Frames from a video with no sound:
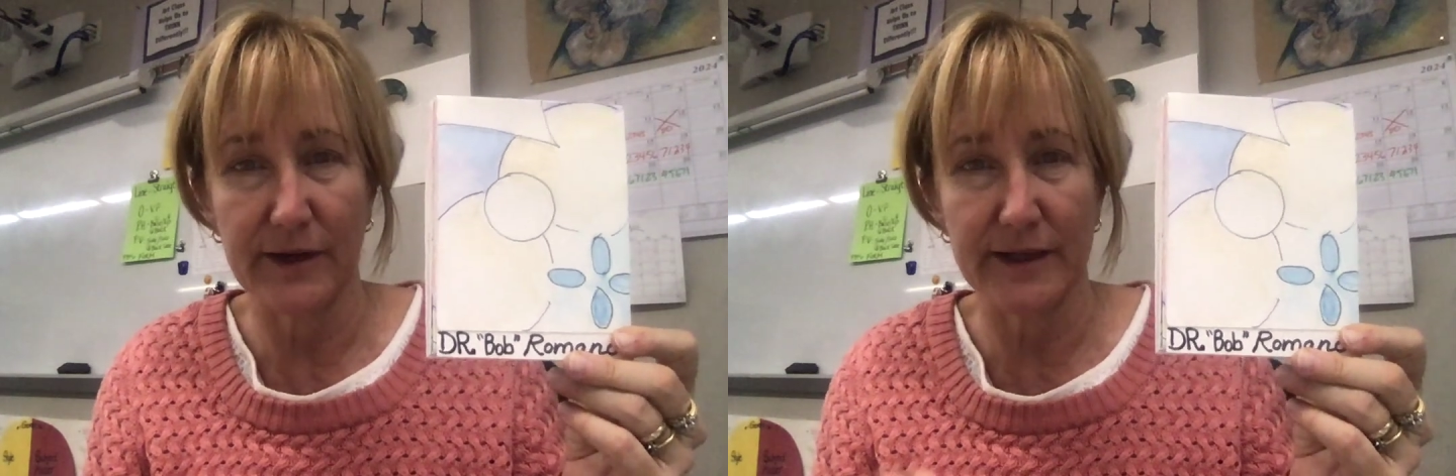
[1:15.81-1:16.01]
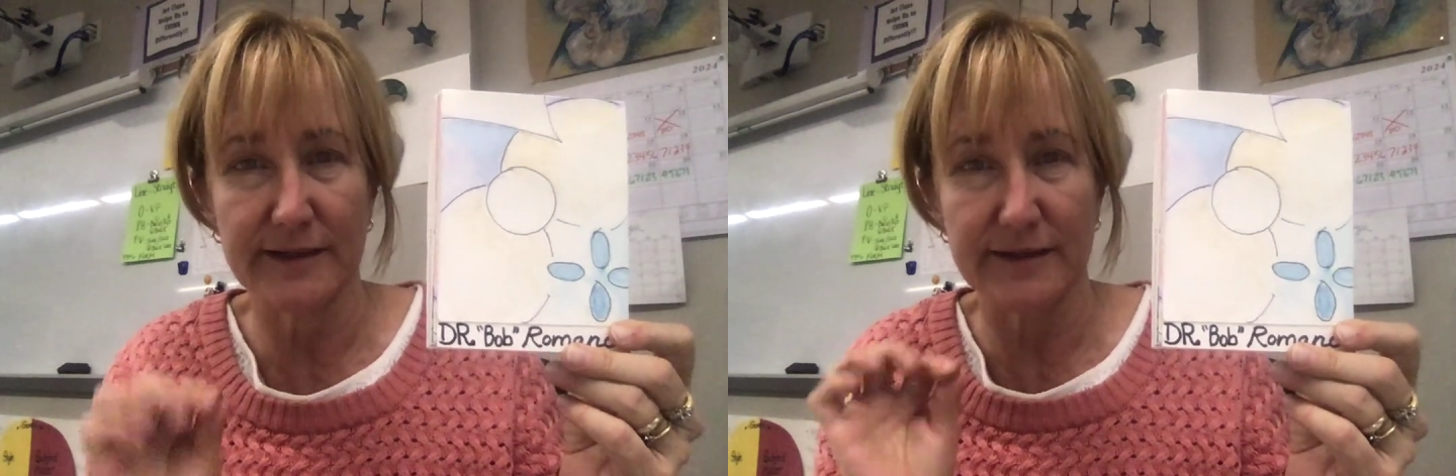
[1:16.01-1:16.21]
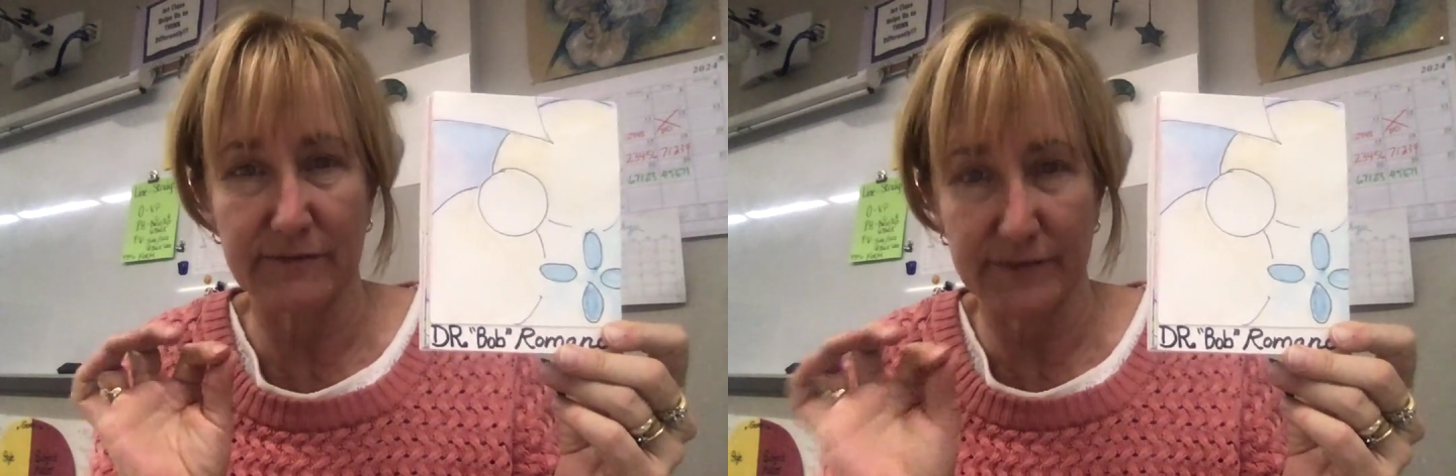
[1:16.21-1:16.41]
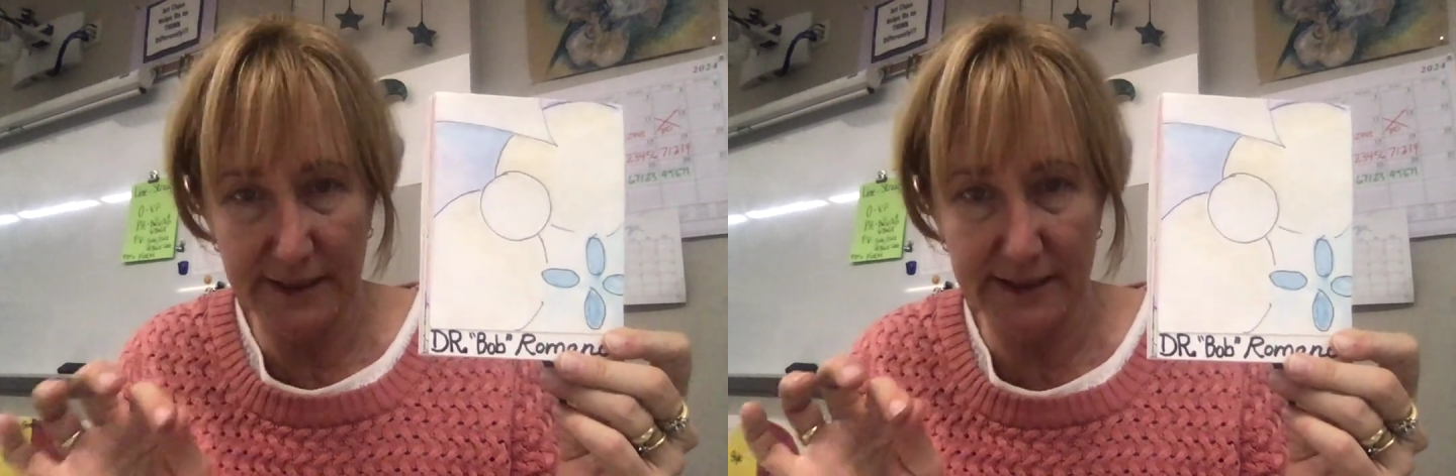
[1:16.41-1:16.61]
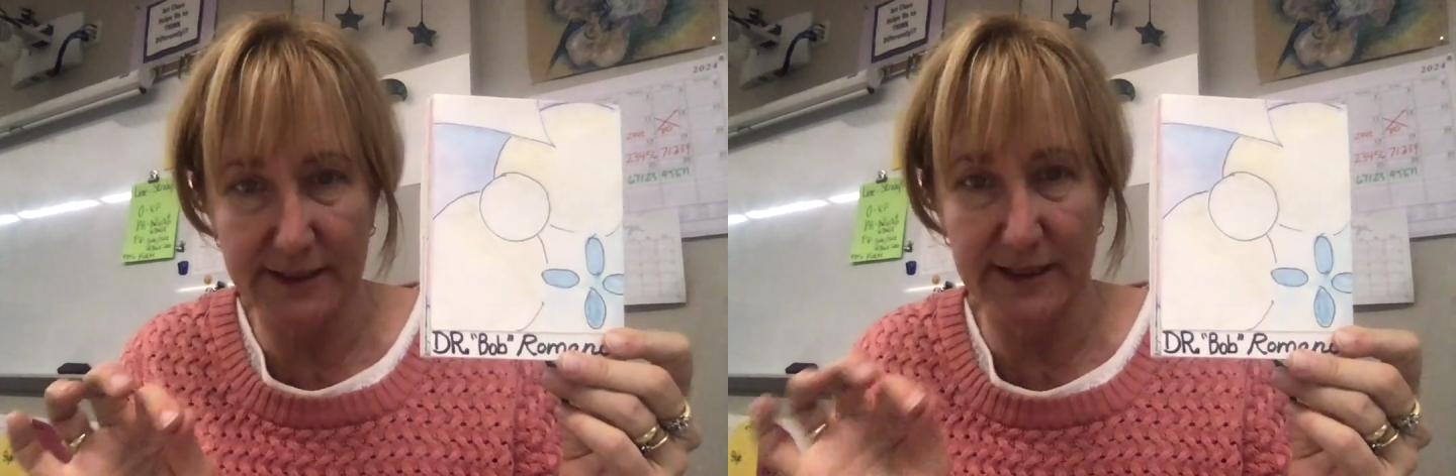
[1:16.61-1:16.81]
is the
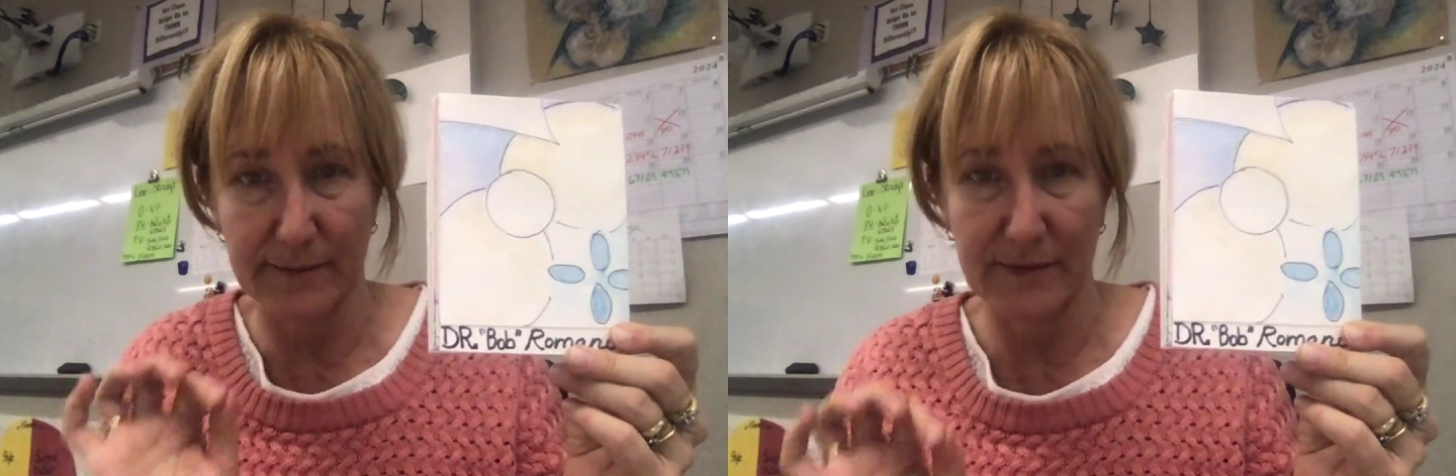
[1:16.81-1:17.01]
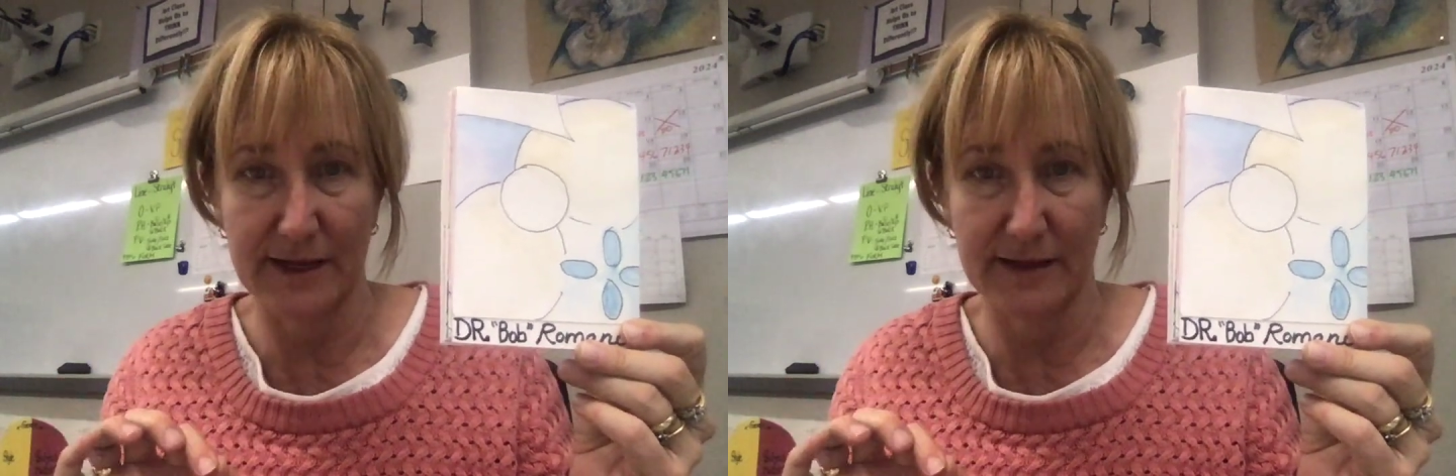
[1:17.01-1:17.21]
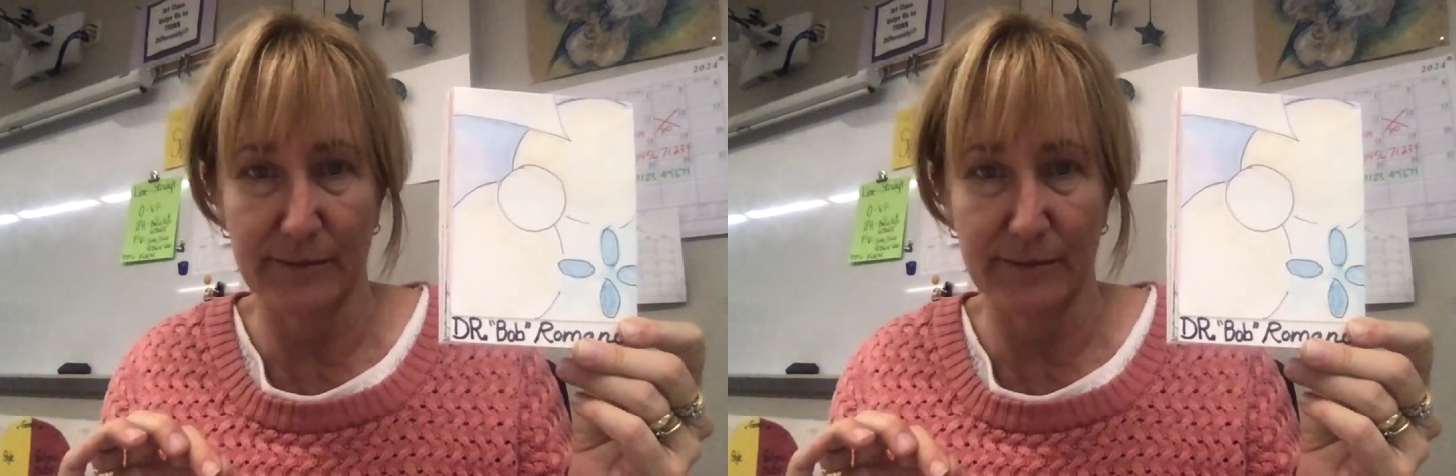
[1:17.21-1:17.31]
reason I made the